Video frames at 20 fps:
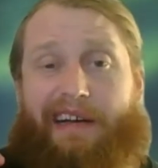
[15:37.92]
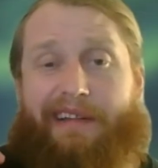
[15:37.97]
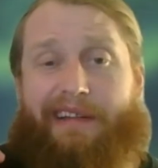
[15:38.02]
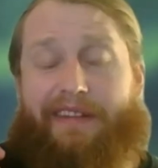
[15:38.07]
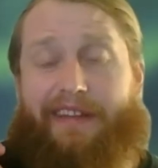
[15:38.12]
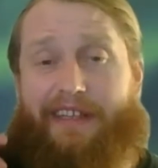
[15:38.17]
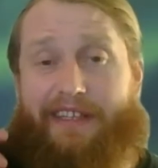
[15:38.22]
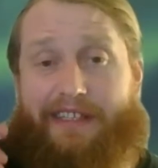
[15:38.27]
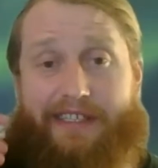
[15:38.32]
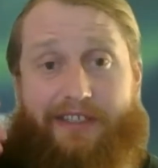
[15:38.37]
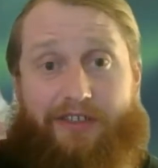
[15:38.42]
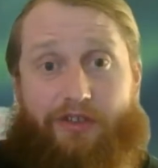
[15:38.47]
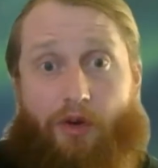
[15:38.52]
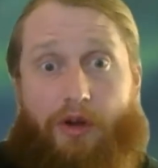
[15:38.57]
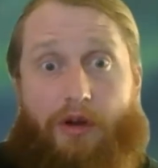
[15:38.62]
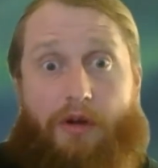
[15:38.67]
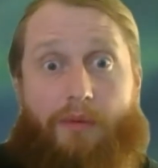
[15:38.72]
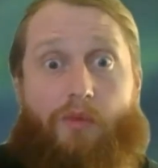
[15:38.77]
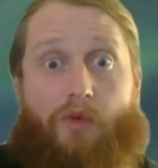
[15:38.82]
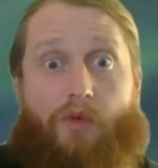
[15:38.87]
the
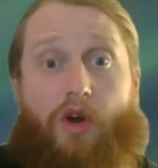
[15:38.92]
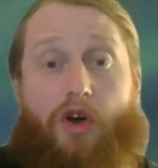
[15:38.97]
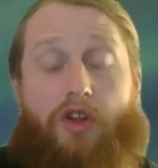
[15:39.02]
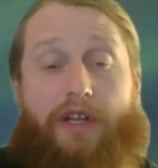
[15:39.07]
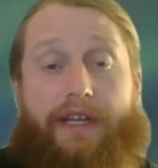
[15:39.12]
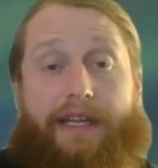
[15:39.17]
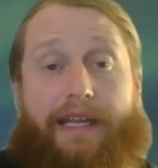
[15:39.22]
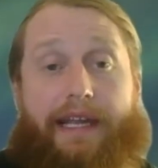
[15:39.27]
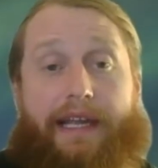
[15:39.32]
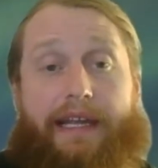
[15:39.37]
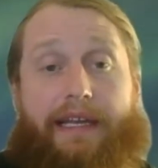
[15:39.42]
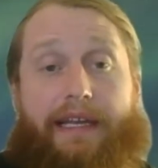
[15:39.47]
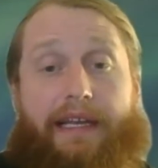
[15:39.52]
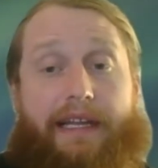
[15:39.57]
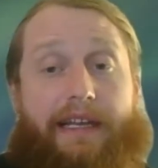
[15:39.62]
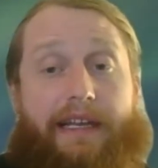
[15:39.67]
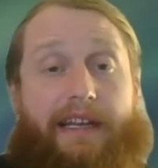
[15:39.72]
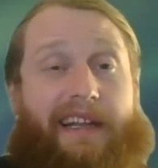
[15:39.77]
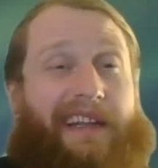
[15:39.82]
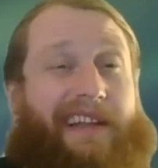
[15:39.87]
storm rolling in,
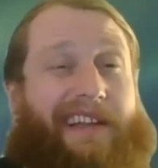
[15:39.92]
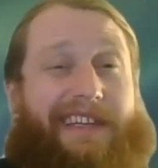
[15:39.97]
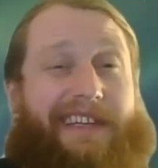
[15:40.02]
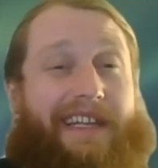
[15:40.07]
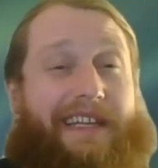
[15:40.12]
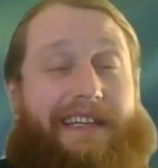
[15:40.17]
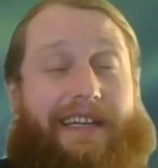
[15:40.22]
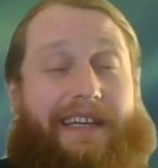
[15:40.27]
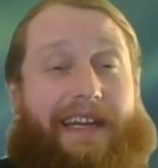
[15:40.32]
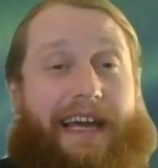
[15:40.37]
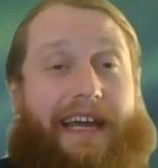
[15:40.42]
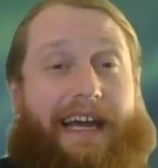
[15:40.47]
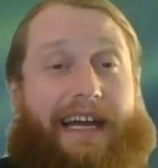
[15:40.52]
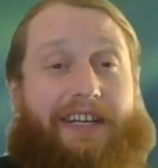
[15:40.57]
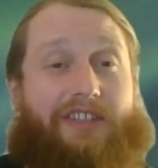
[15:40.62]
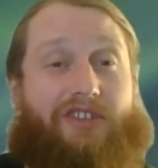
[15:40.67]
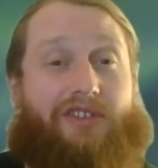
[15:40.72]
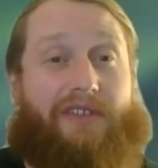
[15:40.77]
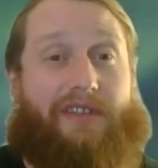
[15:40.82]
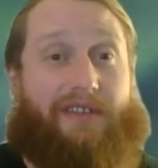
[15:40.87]
and
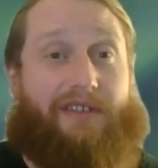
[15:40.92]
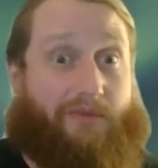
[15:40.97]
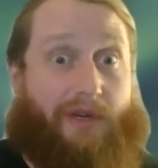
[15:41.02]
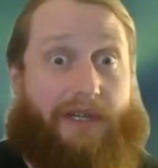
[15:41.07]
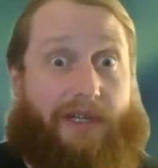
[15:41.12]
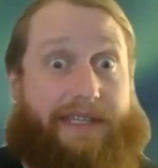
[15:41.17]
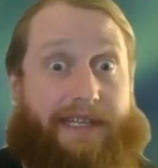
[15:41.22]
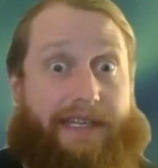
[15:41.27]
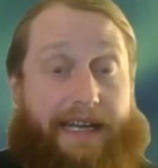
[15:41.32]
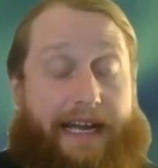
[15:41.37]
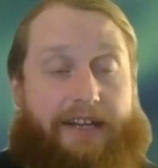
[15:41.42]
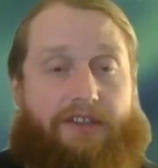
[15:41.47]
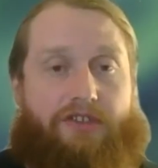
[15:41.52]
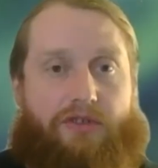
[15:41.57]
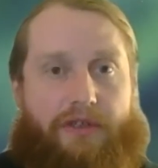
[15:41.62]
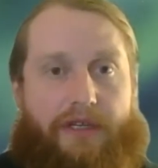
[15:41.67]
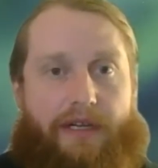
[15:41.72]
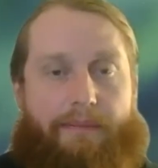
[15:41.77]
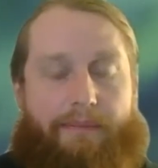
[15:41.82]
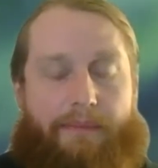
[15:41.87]
it wasn't
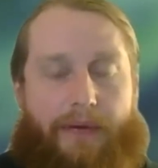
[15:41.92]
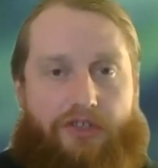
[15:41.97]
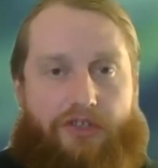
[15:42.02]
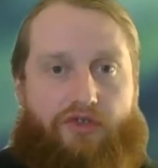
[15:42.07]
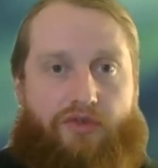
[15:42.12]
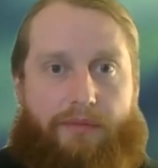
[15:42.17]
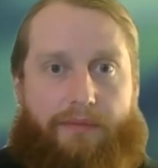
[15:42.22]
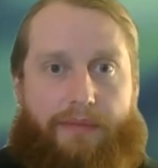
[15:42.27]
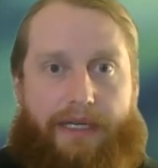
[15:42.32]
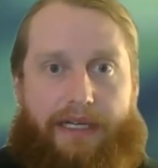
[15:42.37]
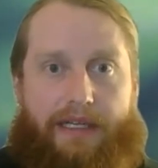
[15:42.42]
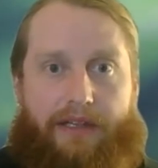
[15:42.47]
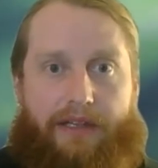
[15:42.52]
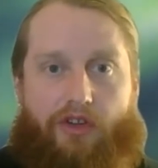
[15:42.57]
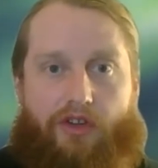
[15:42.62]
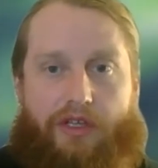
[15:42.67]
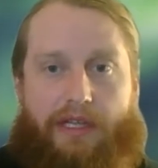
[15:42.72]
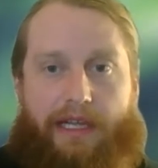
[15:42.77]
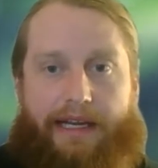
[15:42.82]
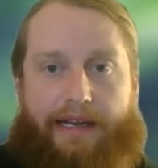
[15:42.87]
actually a mushroom, but it
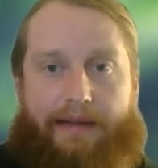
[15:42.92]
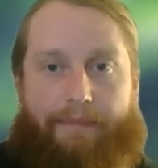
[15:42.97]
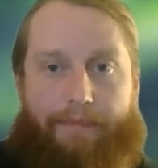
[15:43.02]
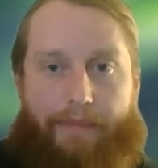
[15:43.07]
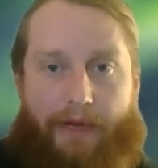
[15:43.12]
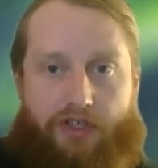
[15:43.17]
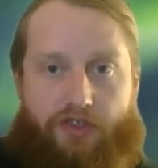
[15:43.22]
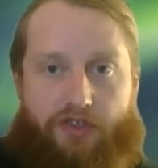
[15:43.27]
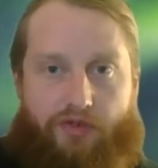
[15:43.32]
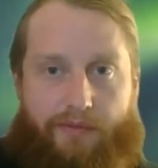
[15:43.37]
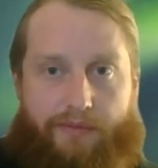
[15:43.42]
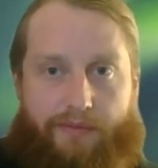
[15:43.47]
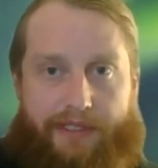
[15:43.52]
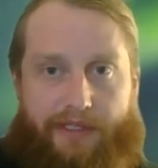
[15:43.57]
looked like a mushroom.